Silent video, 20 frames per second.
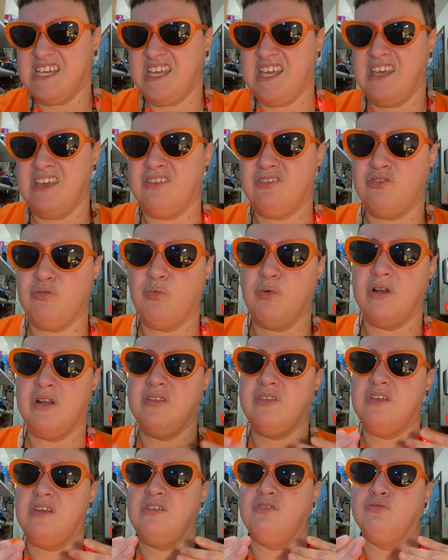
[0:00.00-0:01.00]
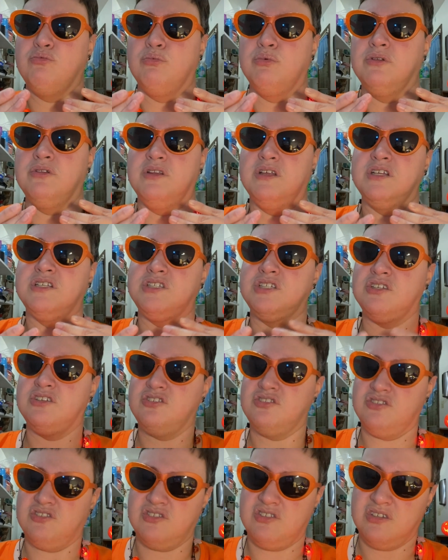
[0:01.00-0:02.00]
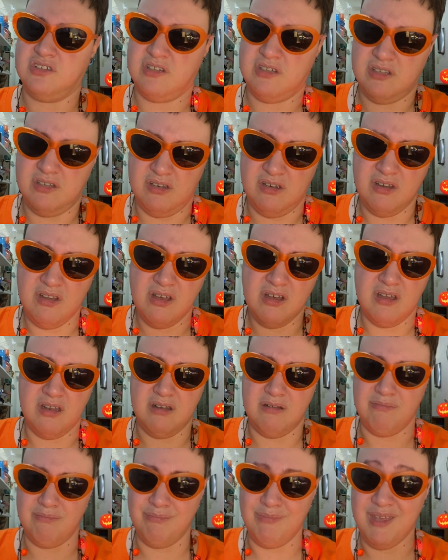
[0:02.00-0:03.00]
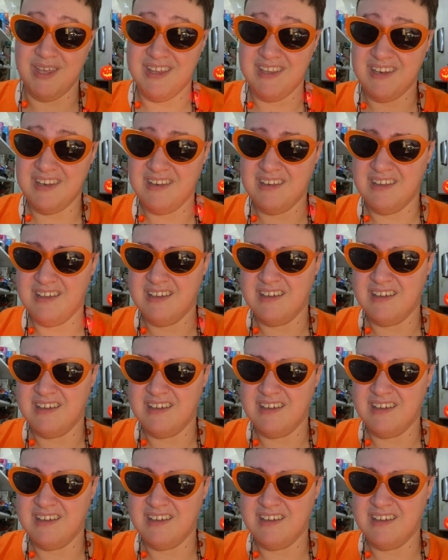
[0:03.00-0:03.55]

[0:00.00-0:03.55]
It's one of these religious nut men